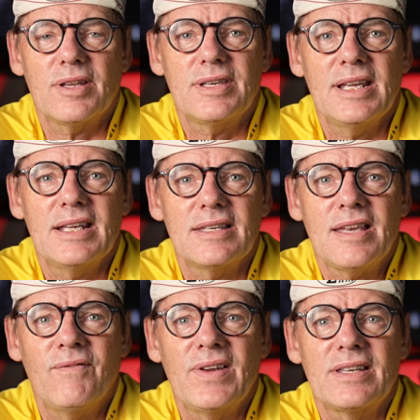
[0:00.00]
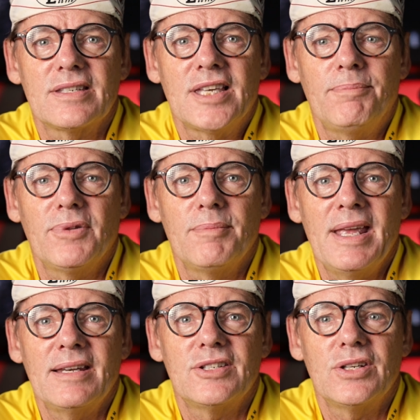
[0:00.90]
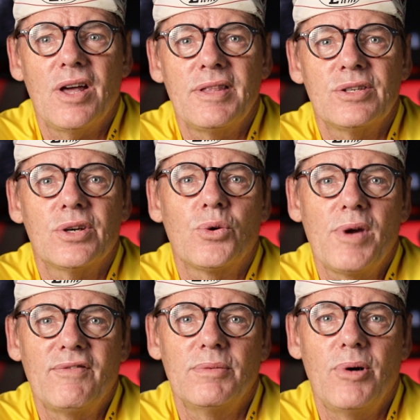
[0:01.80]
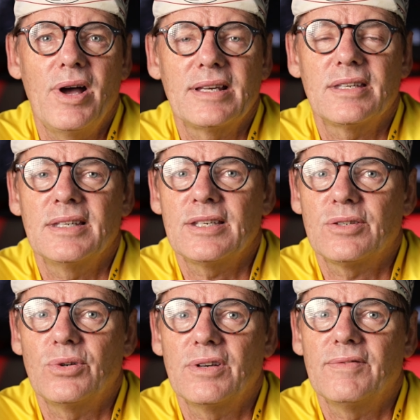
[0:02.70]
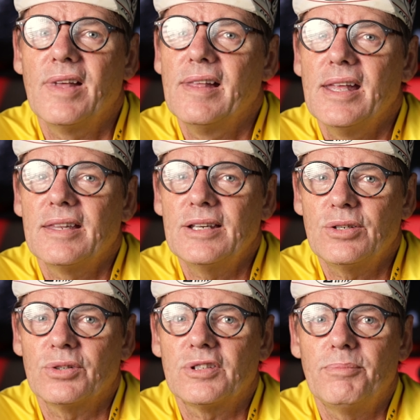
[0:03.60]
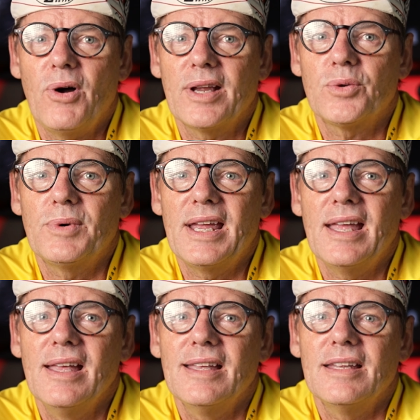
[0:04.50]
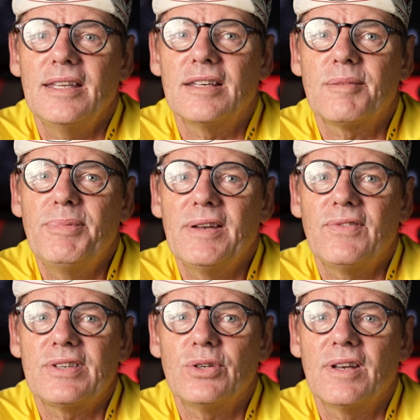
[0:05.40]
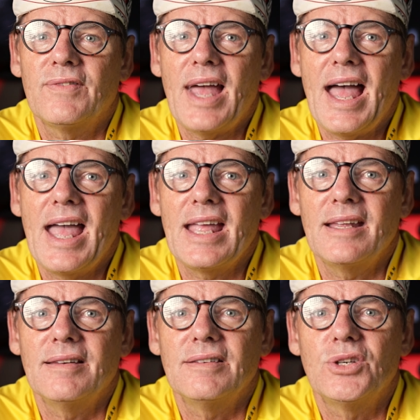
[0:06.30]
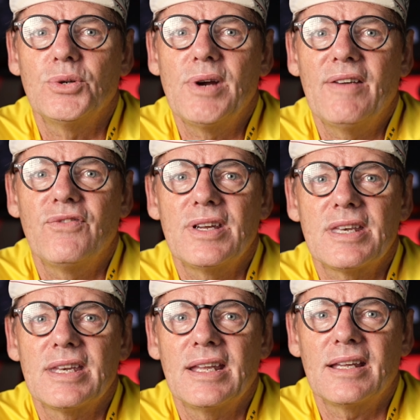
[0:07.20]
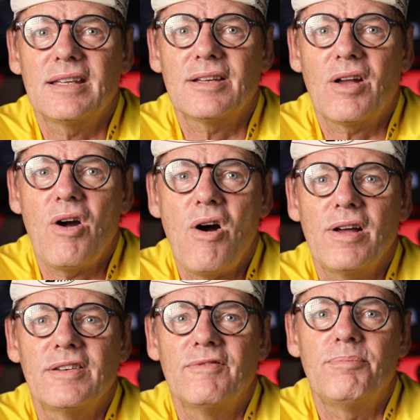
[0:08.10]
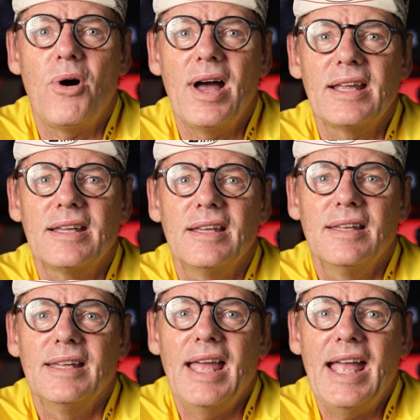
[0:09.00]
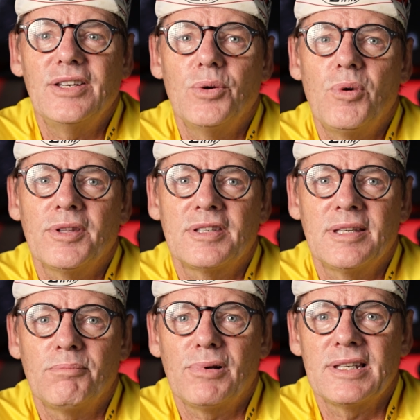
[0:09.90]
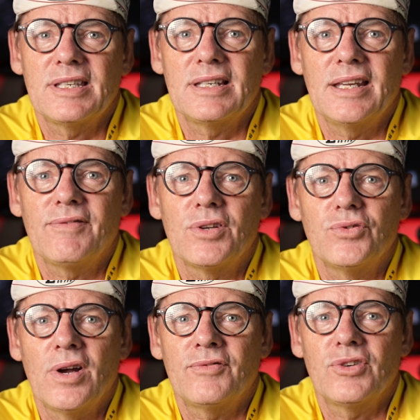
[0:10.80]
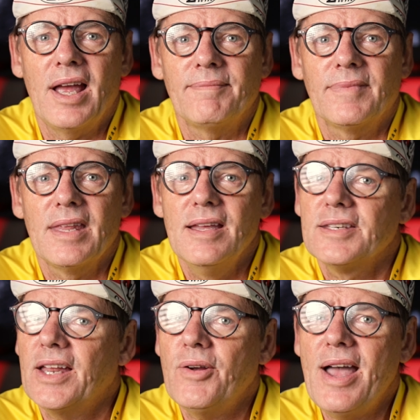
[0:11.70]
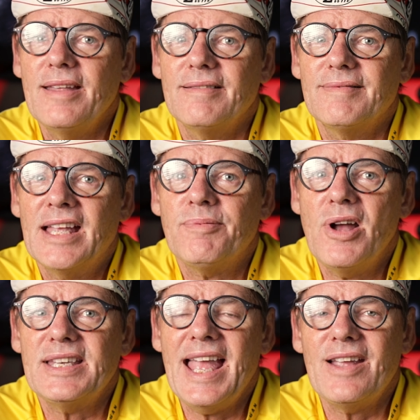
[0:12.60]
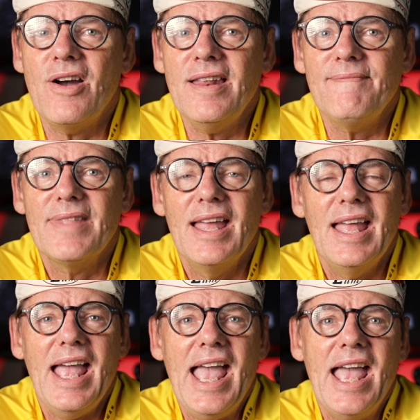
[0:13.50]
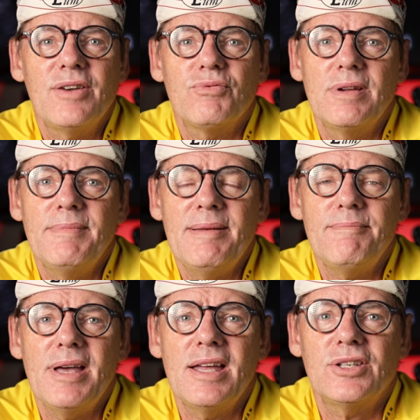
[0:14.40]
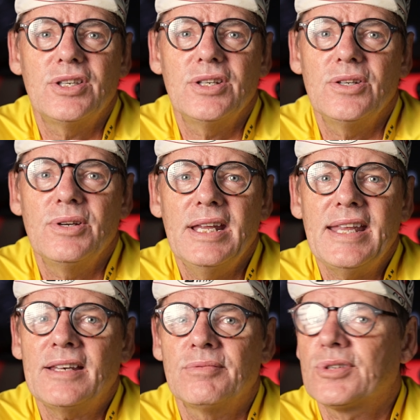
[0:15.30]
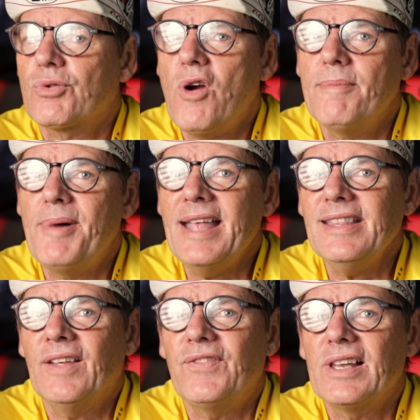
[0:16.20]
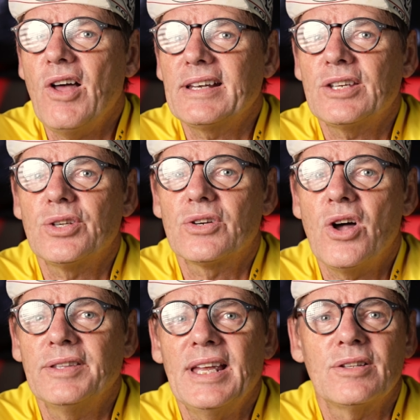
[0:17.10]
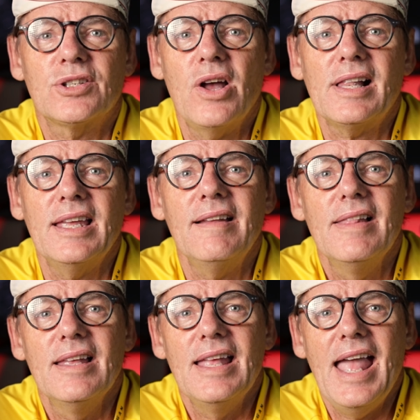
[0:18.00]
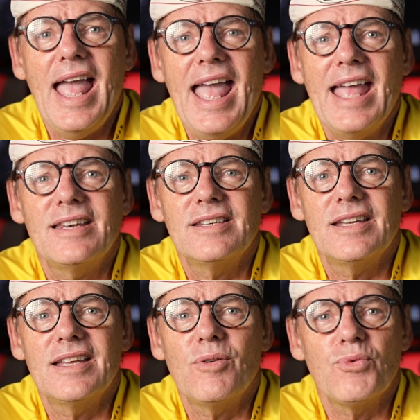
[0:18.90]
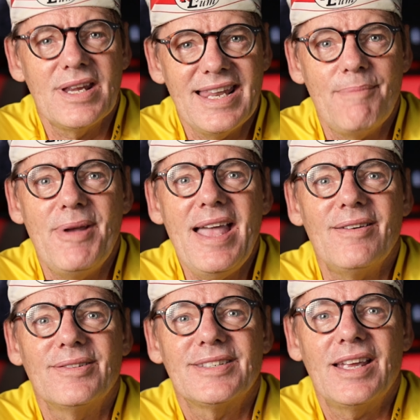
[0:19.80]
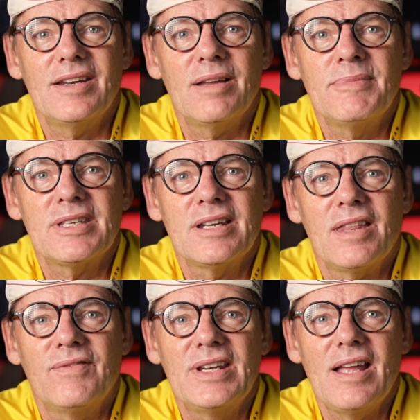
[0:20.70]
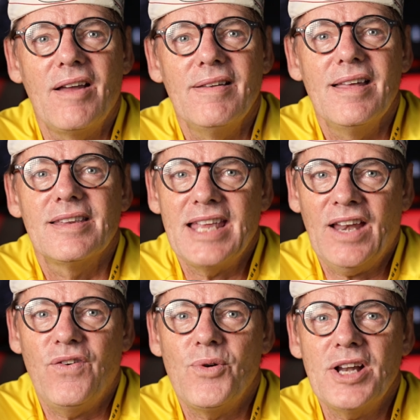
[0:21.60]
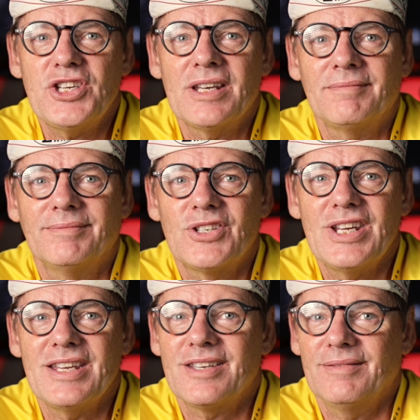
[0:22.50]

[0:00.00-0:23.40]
I think it's something to supplement, you know, these sort of gravel bikes and these sorts of bikes where it's a bit of a sort of a do everything kind of bike, and you want the simplicity of the drivetrain. So anyway, that's my take on it. And remember to hit that subscribe button if you like this sort of content on cycling, and ring that bell so you don't miss another video. Thanks for watching. Cheers.